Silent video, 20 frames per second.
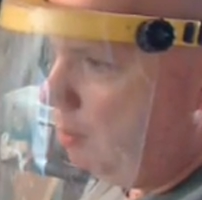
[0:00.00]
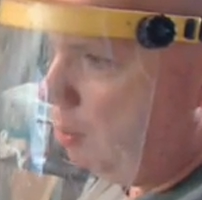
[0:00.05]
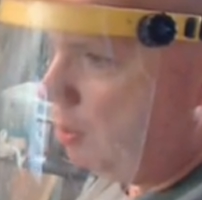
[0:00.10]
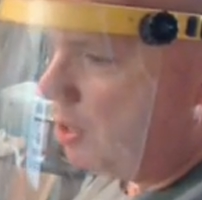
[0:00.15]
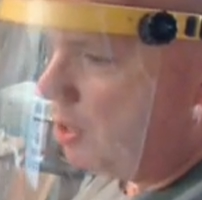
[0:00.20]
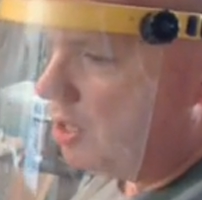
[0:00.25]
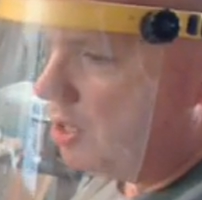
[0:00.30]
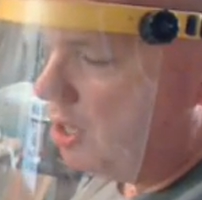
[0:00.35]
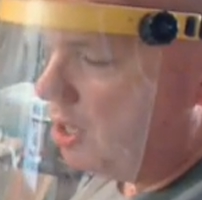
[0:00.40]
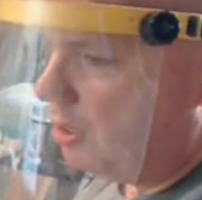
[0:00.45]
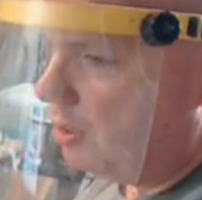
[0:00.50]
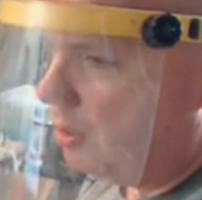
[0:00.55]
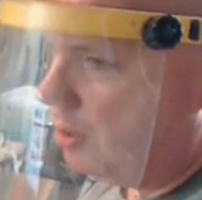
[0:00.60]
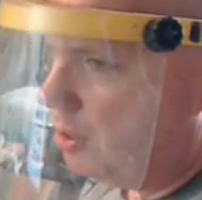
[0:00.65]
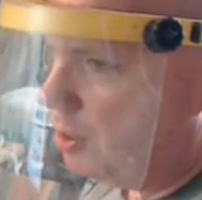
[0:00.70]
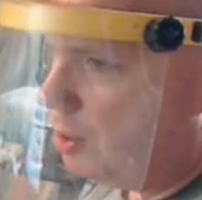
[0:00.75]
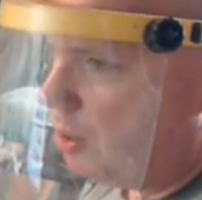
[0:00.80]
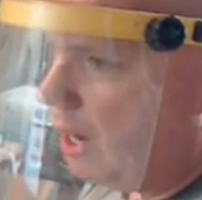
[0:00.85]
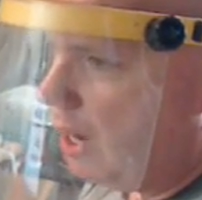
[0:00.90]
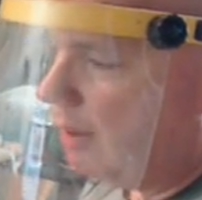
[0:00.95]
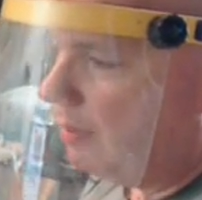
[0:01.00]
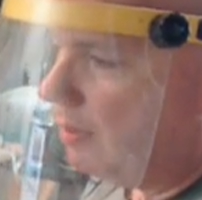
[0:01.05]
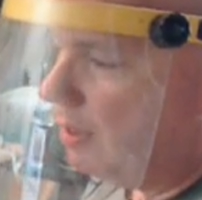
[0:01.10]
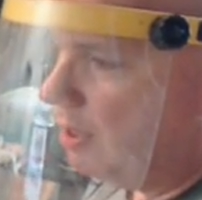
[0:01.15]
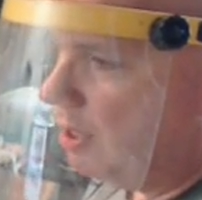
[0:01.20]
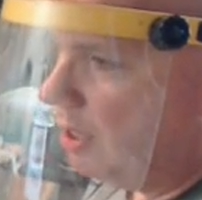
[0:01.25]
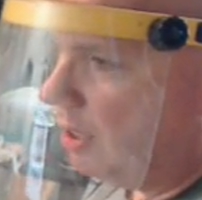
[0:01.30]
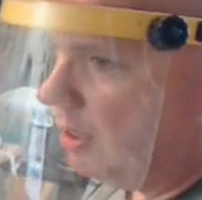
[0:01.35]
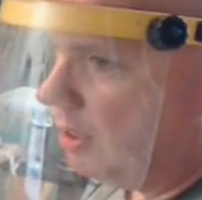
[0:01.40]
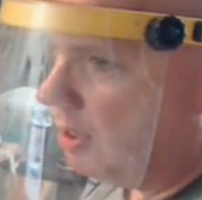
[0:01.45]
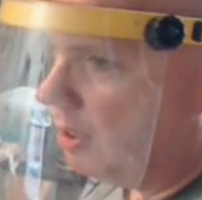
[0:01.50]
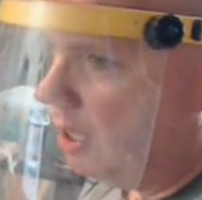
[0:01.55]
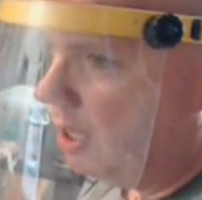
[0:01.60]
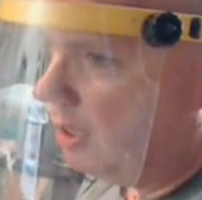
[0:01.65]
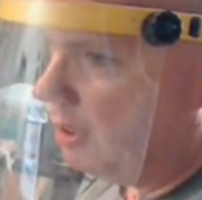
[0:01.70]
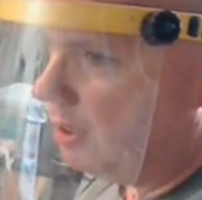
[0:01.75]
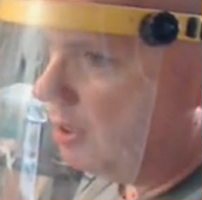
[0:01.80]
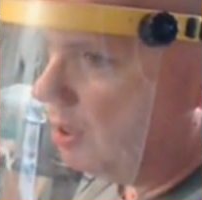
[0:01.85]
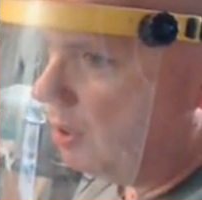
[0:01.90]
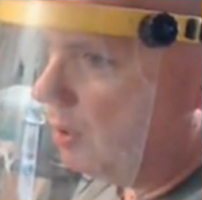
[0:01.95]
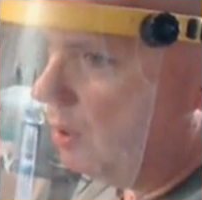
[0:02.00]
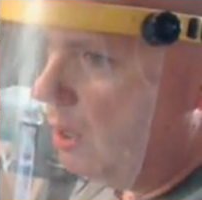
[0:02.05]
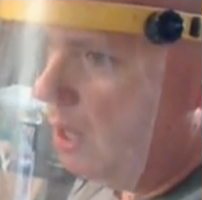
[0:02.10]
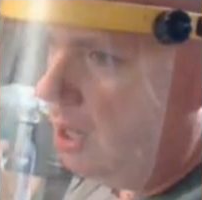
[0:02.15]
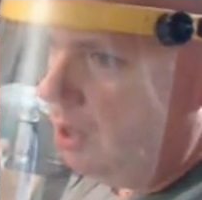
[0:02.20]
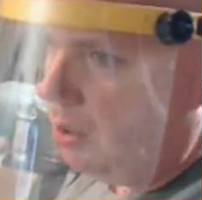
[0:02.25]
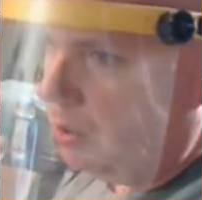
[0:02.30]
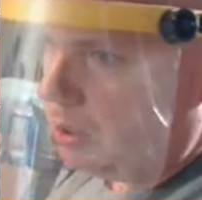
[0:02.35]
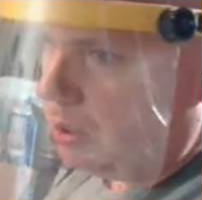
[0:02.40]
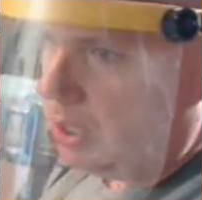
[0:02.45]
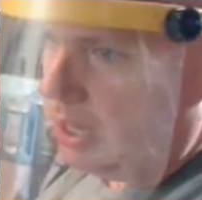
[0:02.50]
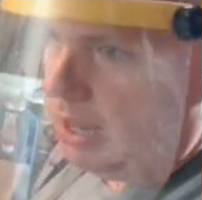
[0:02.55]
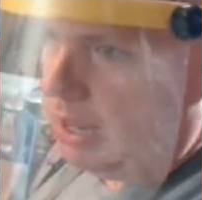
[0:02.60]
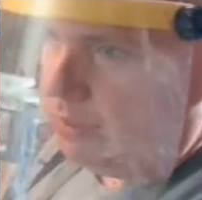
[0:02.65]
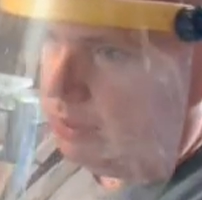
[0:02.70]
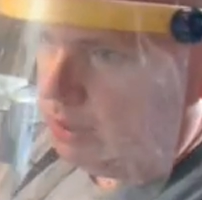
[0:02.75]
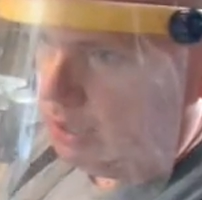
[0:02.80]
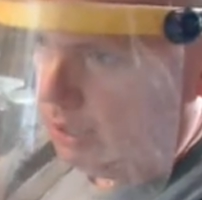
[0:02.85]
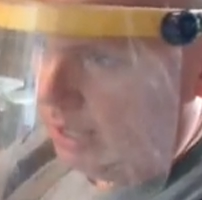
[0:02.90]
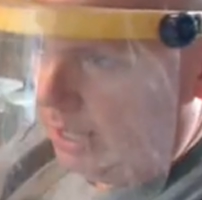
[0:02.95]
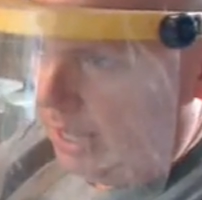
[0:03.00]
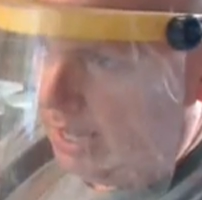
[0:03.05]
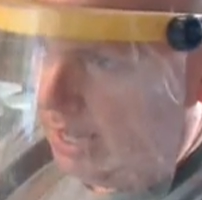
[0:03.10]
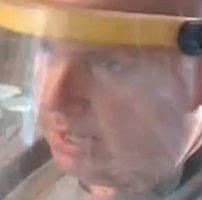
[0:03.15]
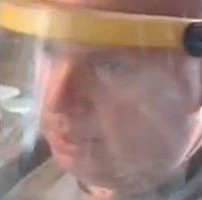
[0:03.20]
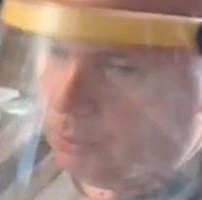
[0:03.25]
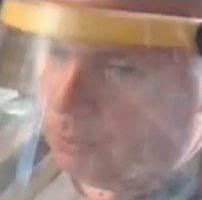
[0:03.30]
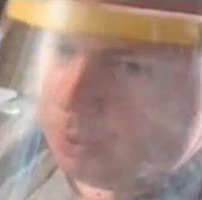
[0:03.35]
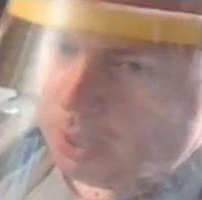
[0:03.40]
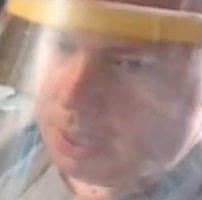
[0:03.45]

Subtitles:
put this under the draft until it's done. So we're going to have a little edit